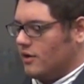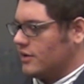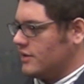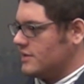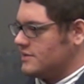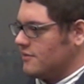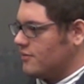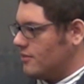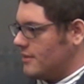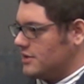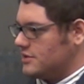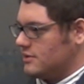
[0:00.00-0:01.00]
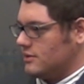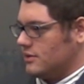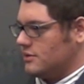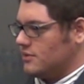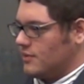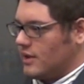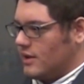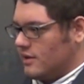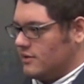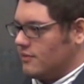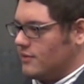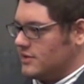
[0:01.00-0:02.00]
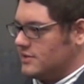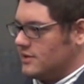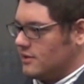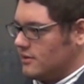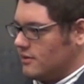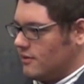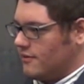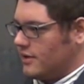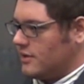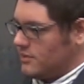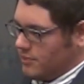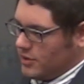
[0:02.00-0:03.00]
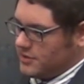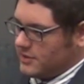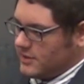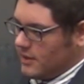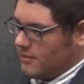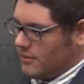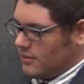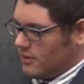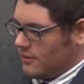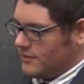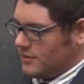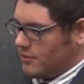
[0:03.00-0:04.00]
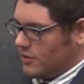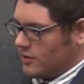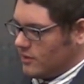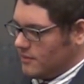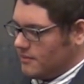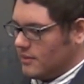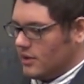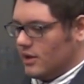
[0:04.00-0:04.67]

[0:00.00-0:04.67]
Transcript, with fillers: organize information until we had the result of it, the prototype of the program.